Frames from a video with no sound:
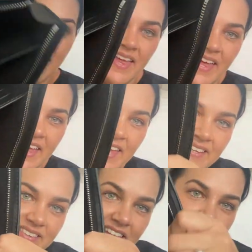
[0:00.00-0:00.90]

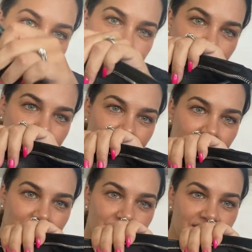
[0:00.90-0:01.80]
And then you've got
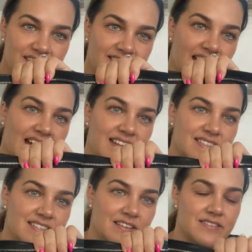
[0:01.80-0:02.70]
all of these card
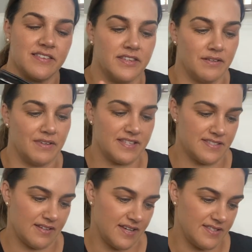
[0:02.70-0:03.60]
slots on the one
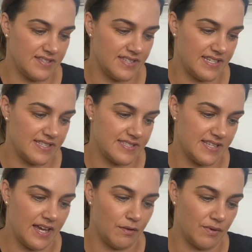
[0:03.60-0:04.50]
side. So there's
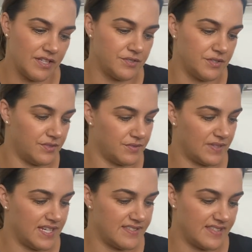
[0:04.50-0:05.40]
like one, two,
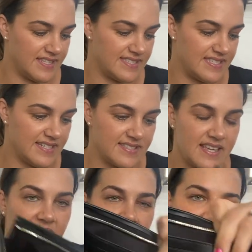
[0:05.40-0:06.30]
three. So there's six
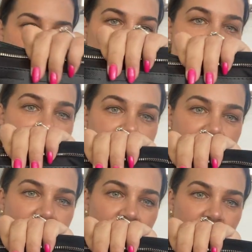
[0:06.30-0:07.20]
card
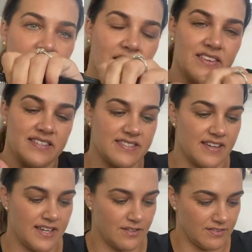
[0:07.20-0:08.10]
slots on this
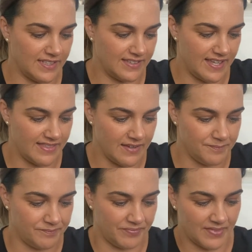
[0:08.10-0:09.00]
side, all in leather.
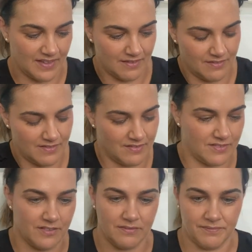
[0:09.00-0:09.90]
Oh, hold
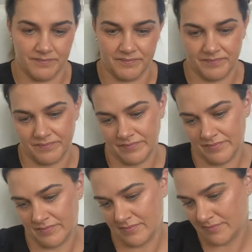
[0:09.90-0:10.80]
on.
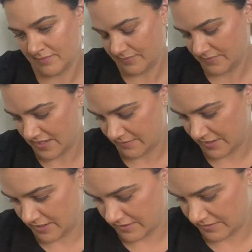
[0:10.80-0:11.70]
There we
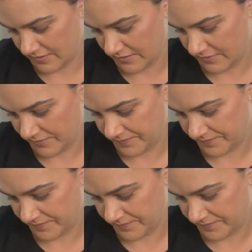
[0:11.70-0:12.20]
go.